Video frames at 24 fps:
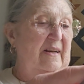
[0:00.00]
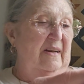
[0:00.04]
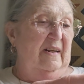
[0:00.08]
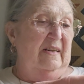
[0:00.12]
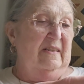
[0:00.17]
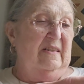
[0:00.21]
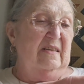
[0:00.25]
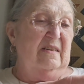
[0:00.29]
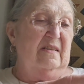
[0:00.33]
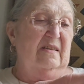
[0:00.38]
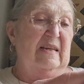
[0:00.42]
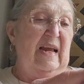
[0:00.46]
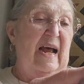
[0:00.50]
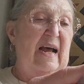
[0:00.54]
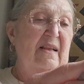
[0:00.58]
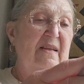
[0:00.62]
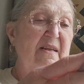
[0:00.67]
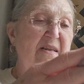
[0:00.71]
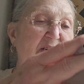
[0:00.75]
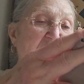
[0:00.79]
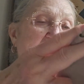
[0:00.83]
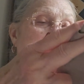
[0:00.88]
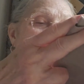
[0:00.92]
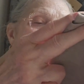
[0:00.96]
it's a
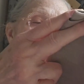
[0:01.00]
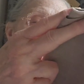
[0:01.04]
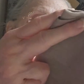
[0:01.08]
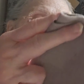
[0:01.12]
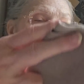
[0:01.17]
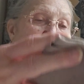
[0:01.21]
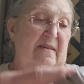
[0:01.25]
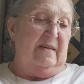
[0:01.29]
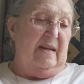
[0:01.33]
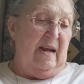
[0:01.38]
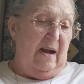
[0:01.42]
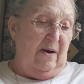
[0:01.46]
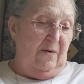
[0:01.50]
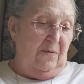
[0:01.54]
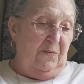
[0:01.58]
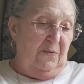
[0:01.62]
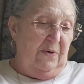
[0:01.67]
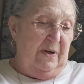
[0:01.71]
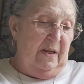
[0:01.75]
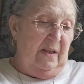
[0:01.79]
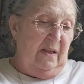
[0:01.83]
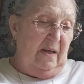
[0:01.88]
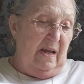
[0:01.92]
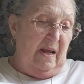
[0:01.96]
solid dye. It's not
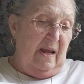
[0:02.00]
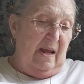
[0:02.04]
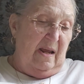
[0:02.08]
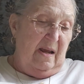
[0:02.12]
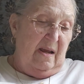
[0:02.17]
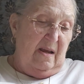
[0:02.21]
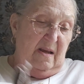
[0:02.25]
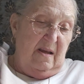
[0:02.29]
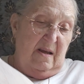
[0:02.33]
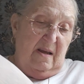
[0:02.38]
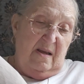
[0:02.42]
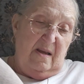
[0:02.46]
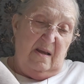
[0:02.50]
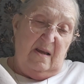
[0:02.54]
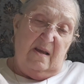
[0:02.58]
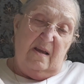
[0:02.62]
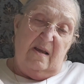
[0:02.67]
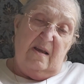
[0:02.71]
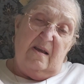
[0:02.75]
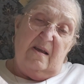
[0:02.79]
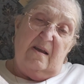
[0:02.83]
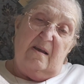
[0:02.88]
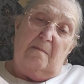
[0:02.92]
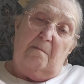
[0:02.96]
really
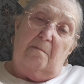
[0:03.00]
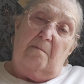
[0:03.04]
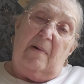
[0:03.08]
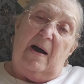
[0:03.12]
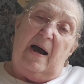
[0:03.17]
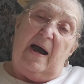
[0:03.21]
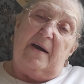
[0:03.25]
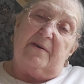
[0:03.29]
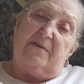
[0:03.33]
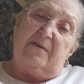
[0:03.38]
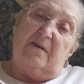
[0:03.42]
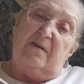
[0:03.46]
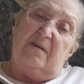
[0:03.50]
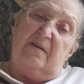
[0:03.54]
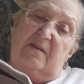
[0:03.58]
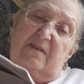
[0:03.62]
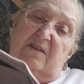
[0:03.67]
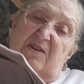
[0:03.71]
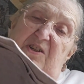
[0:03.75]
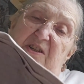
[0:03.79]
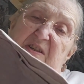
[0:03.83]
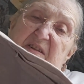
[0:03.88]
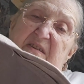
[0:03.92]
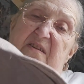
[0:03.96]

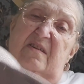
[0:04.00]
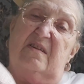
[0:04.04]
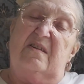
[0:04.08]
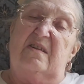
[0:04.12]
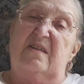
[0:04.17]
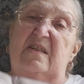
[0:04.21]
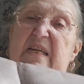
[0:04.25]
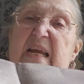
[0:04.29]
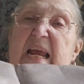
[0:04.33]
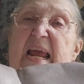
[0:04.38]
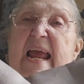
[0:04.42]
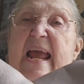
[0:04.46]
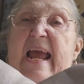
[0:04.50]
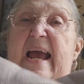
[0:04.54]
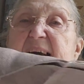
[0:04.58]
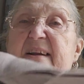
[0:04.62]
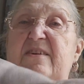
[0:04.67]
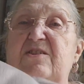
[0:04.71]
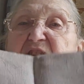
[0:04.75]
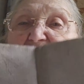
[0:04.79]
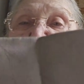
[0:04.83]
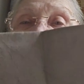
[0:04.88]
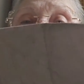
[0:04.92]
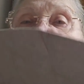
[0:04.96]
modeled, just a
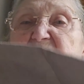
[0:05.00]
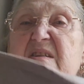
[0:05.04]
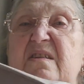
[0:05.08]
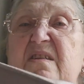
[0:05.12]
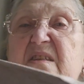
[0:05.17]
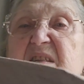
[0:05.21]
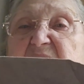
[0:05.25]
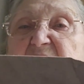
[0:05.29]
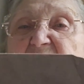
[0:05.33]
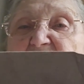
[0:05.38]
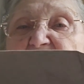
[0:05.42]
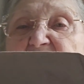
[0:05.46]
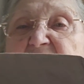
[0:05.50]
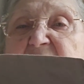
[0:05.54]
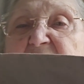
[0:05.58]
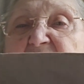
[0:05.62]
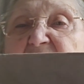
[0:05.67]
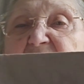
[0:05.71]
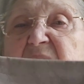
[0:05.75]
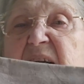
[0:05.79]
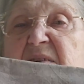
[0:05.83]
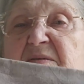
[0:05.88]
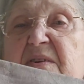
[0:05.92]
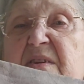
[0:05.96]
tad
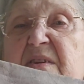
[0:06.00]
of a